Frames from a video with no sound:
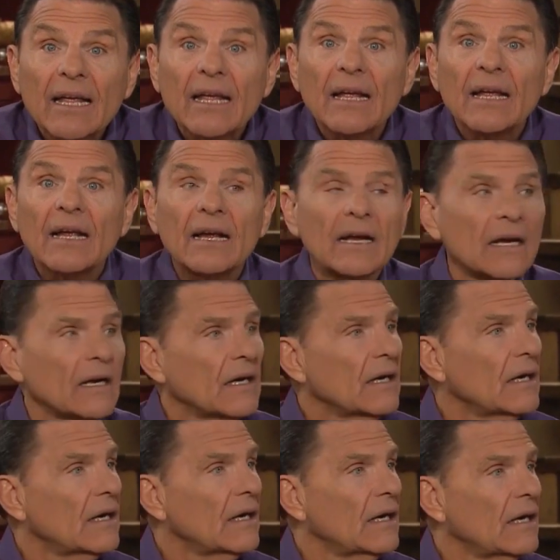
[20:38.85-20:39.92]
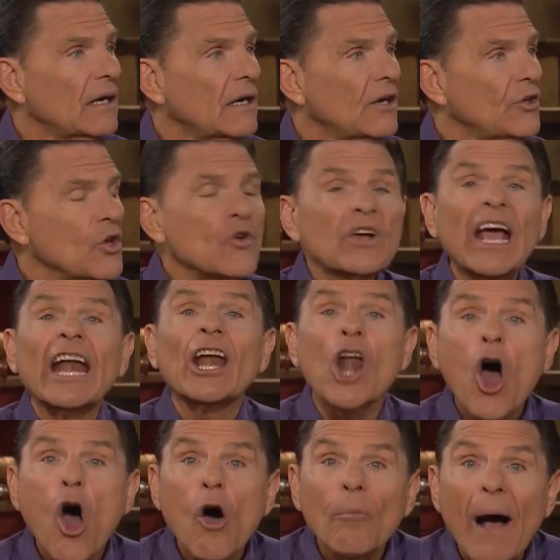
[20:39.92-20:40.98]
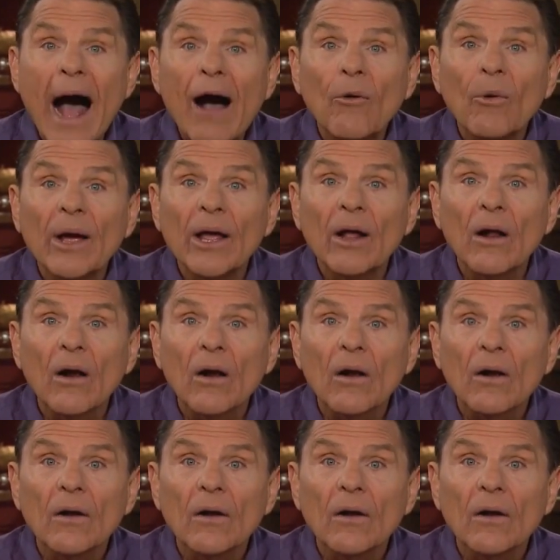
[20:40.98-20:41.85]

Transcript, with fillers: Praise God. You can know my will.